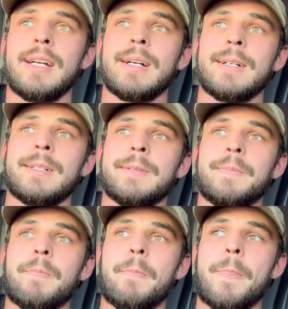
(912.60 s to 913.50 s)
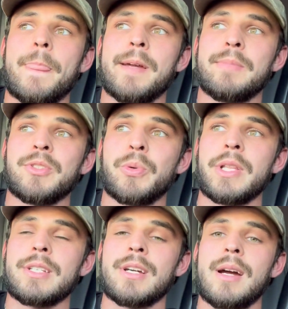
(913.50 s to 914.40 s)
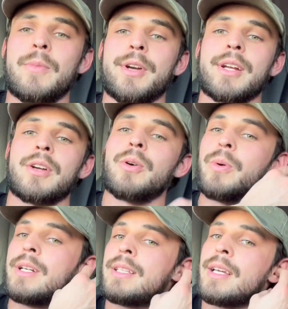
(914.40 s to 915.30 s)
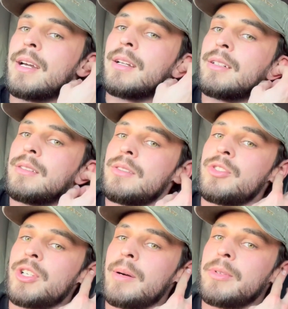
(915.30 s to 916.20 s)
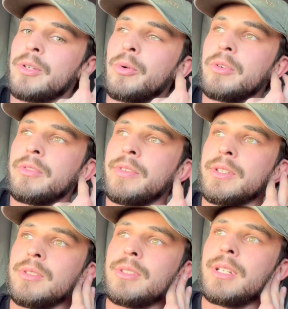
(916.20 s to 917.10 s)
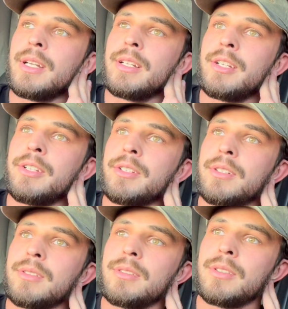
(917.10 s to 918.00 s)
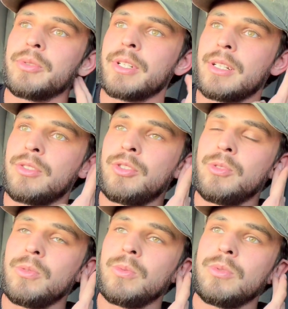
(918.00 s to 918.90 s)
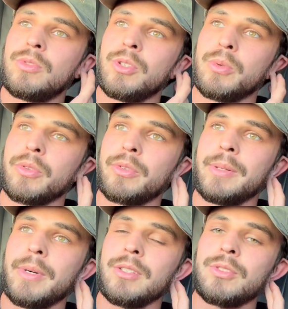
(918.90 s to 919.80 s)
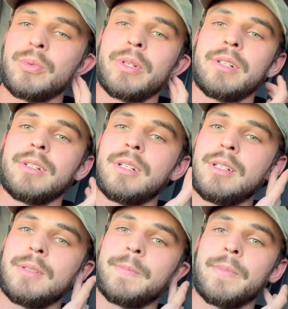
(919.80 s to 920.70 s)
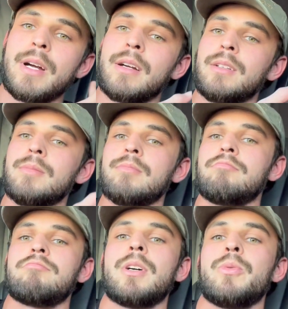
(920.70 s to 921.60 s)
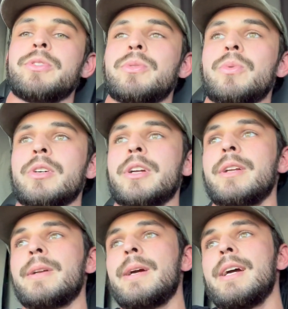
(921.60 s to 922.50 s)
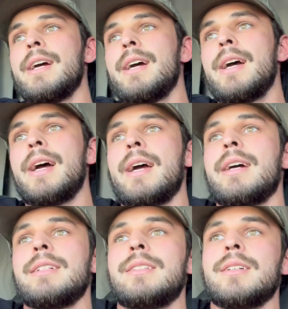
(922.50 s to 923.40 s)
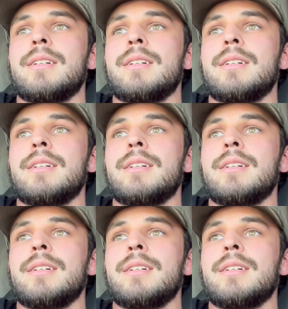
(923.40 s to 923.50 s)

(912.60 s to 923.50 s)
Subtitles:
um, in between the time when I quit that job in the oil field and here, there was like a 2 or 3 months where I wasn't working, and